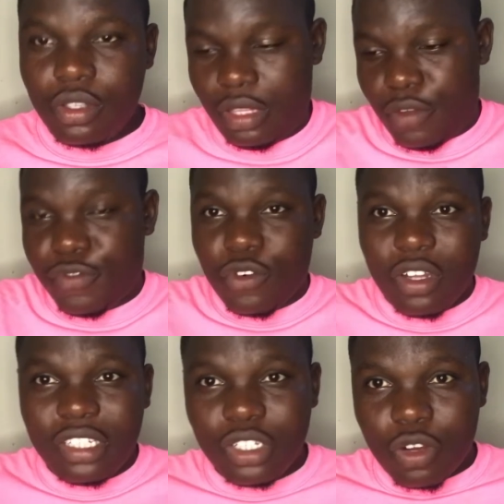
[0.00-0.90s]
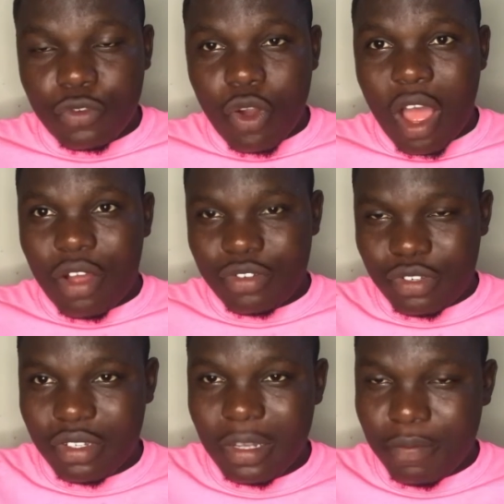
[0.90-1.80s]
of your house,
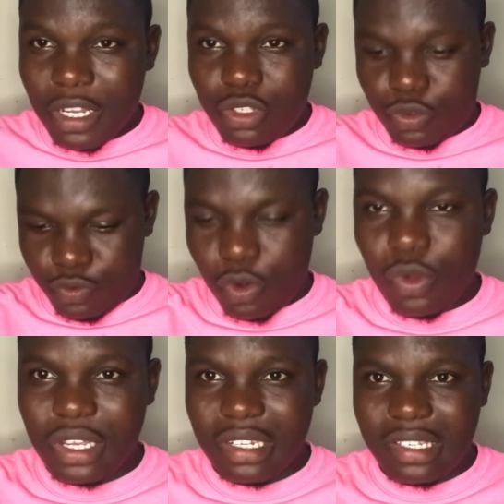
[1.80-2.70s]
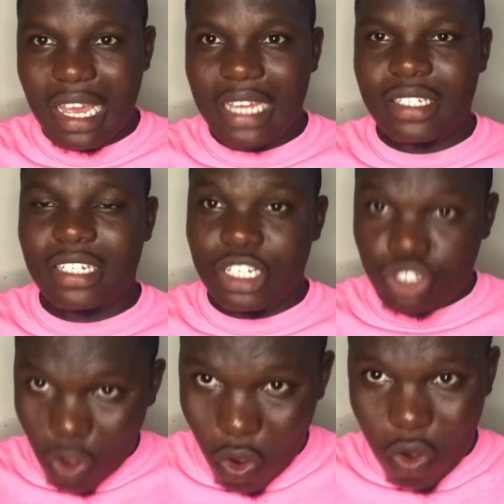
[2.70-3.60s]
the place you follow inside, the
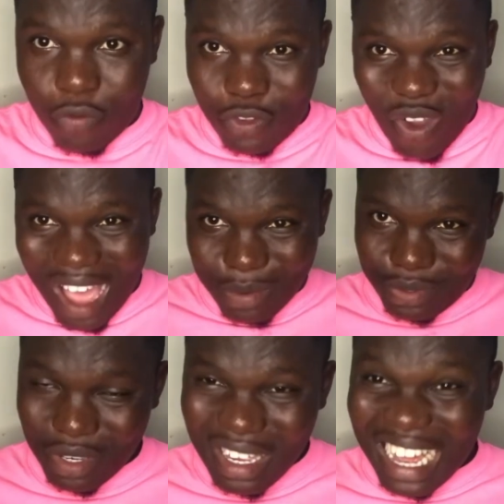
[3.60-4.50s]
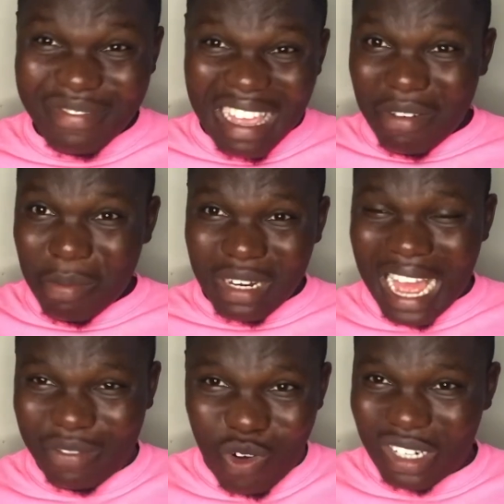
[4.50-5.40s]
door of your house, after everybody
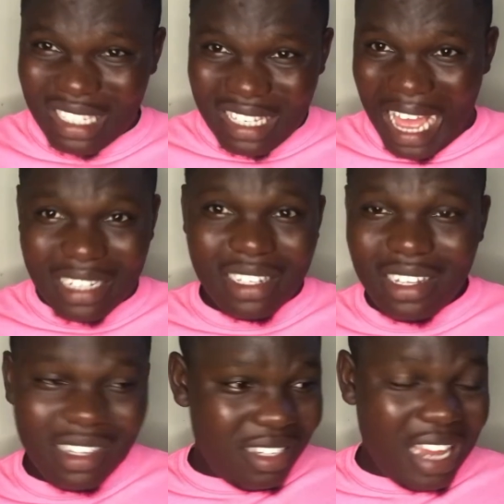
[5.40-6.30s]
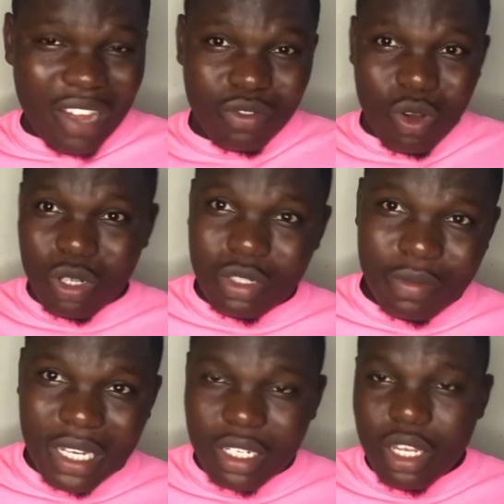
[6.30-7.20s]
have gone inside, I've gone to
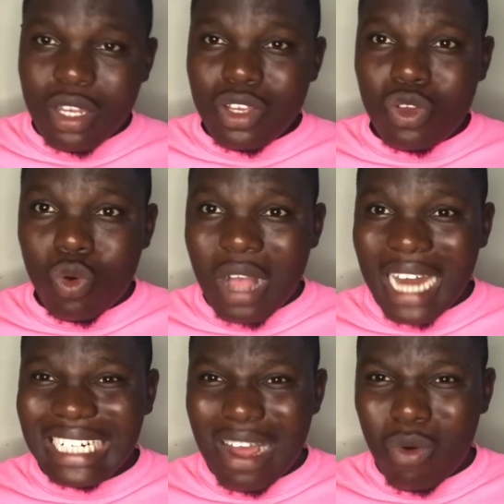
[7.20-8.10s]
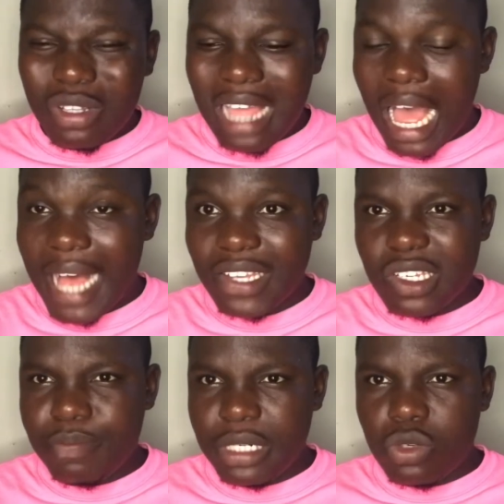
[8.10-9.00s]
bed, you carry that water and
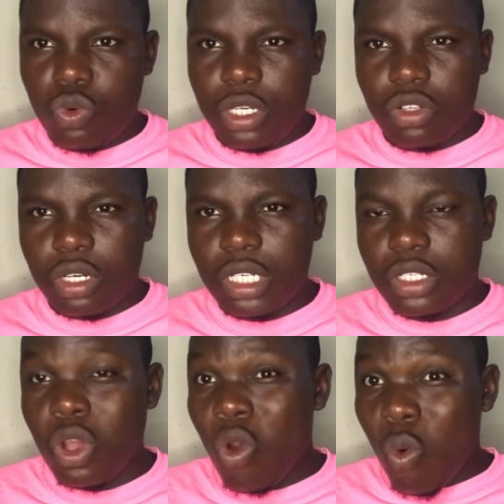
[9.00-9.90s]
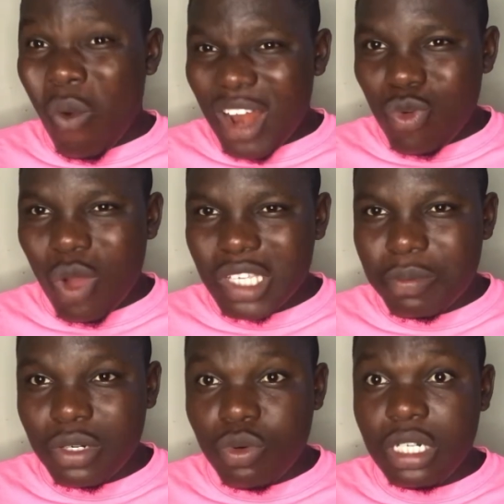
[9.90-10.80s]
sprinkle it on it. While you are
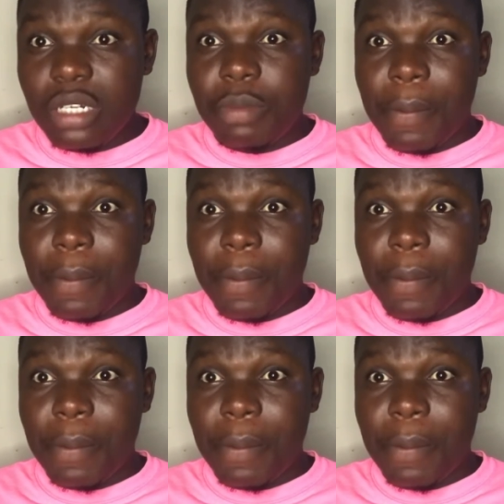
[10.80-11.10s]
sprinkling, be